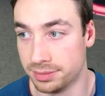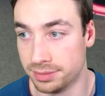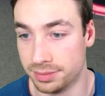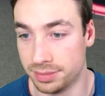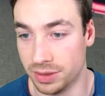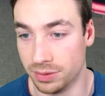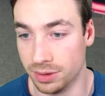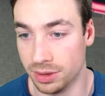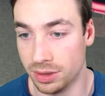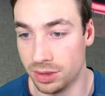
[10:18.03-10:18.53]

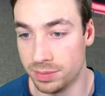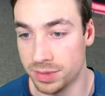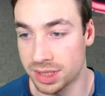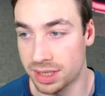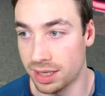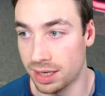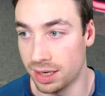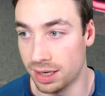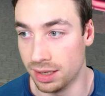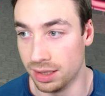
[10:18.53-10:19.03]
But we're almost
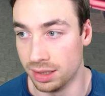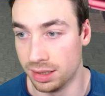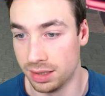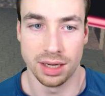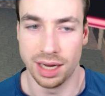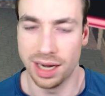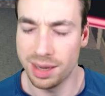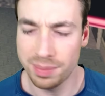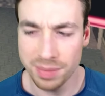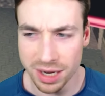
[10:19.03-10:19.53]
there.
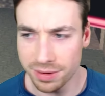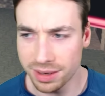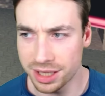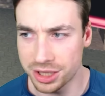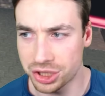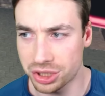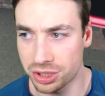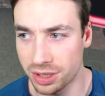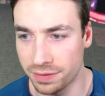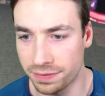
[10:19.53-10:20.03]
And I'm not really
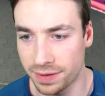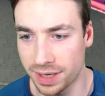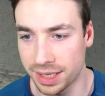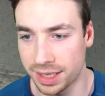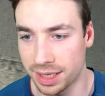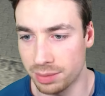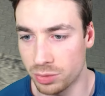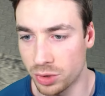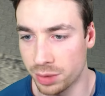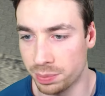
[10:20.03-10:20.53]
sure if I
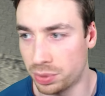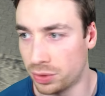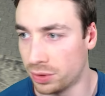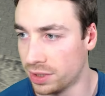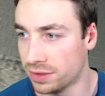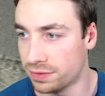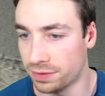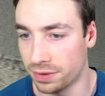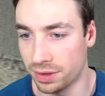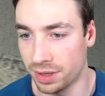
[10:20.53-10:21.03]
get more
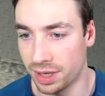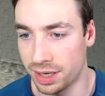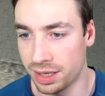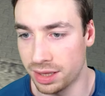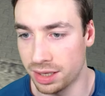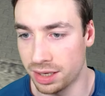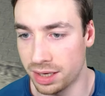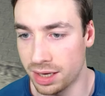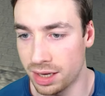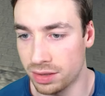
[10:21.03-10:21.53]
points for letting
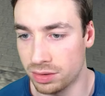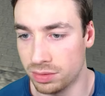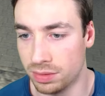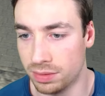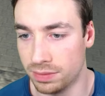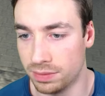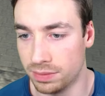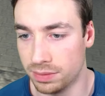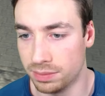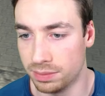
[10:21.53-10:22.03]
the yellow
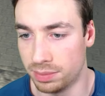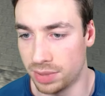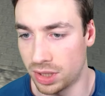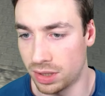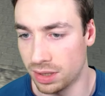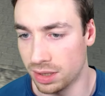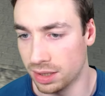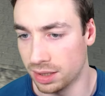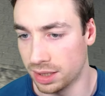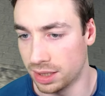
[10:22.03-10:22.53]

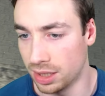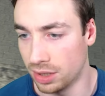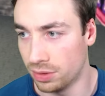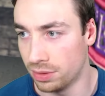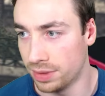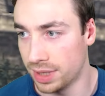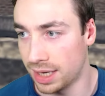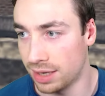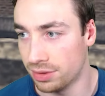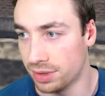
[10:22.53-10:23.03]
bar
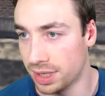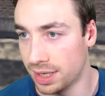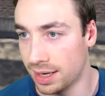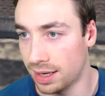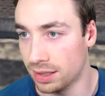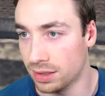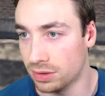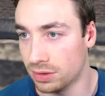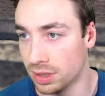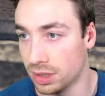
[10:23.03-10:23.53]
go down to
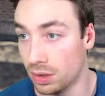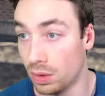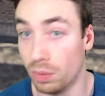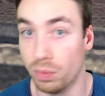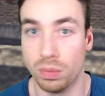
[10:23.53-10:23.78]
yellow or...